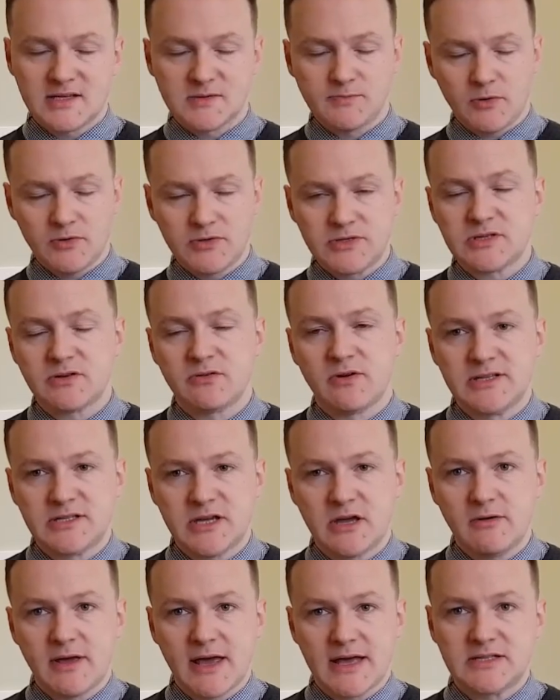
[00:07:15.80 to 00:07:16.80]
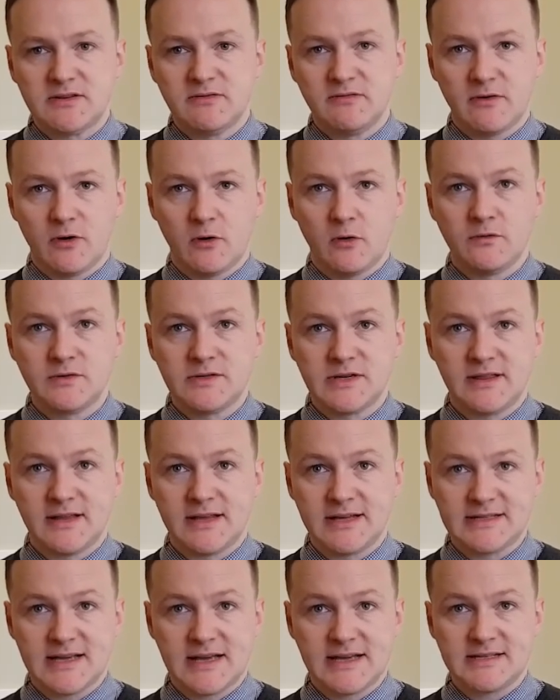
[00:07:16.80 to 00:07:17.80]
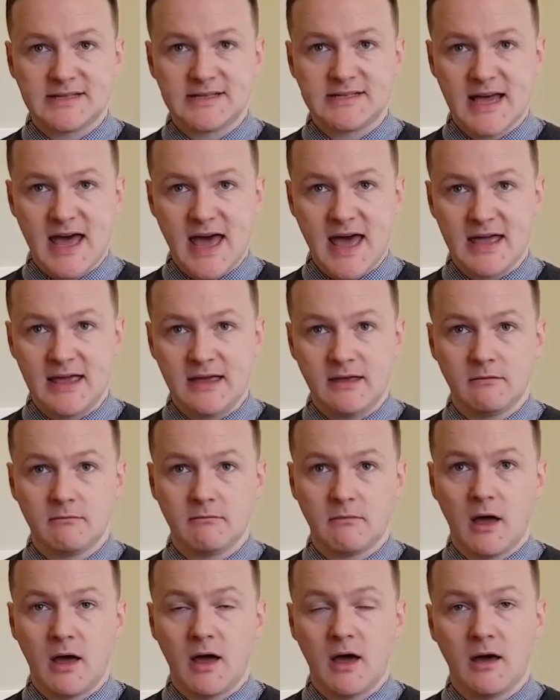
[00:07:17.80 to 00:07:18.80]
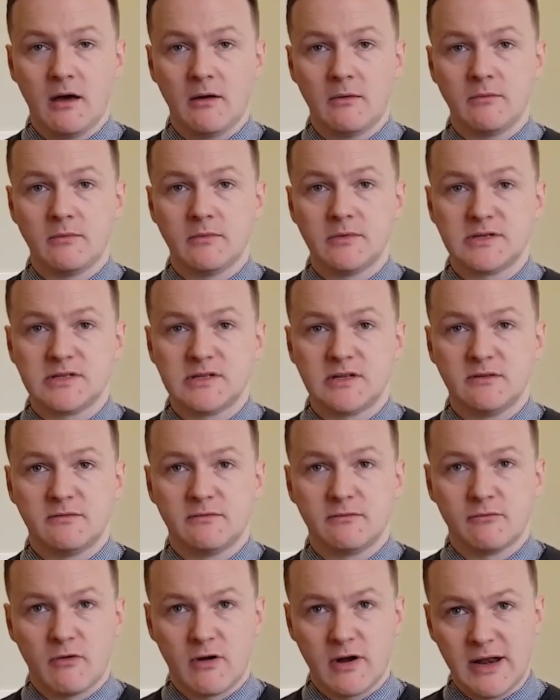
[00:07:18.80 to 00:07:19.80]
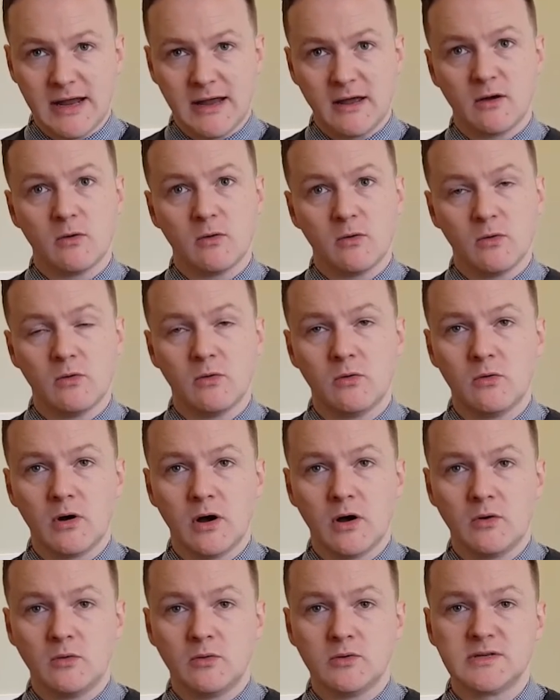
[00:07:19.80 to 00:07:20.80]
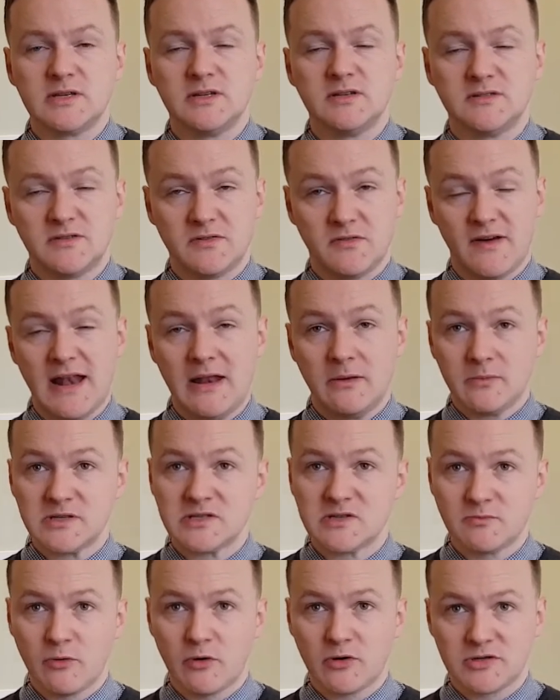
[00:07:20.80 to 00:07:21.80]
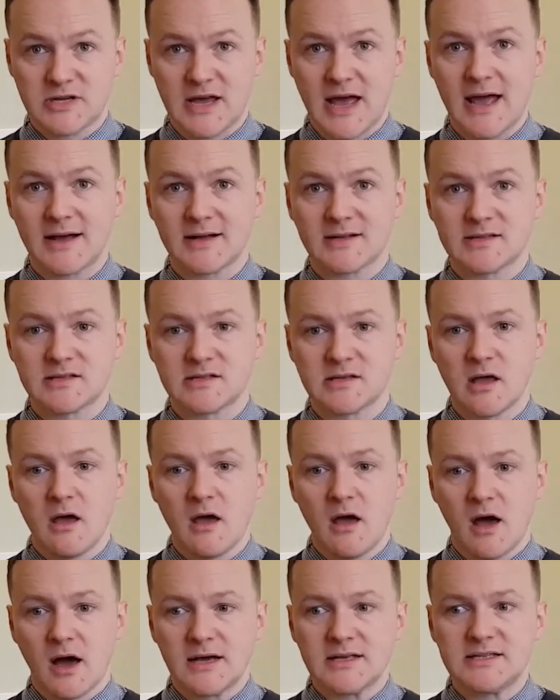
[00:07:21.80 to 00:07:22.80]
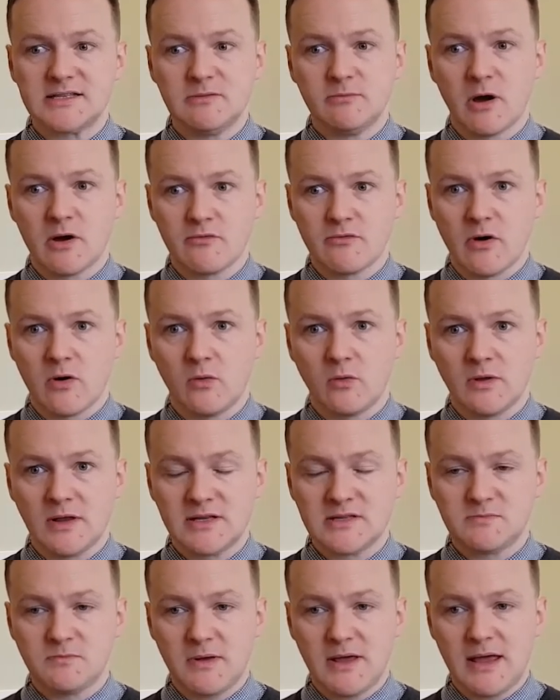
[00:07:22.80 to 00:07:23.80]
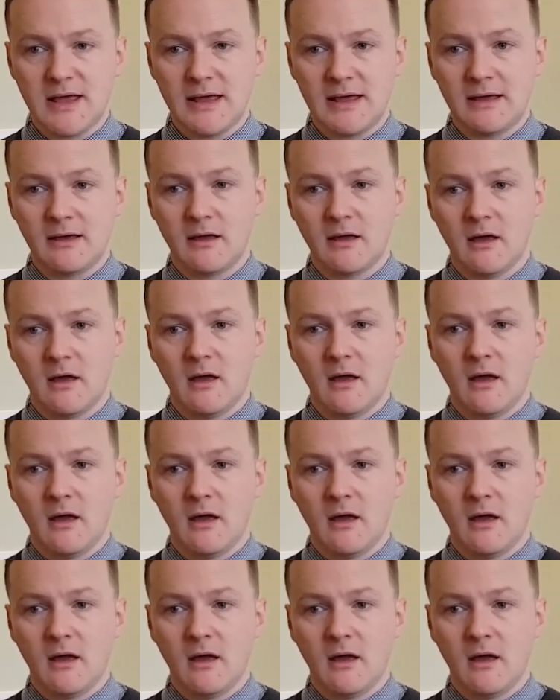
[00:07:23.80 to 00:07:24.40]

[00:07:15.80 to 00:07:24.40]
a sponsor, I don't get involved in the day-to-day sort of running or sort of development of projects. I see my role as being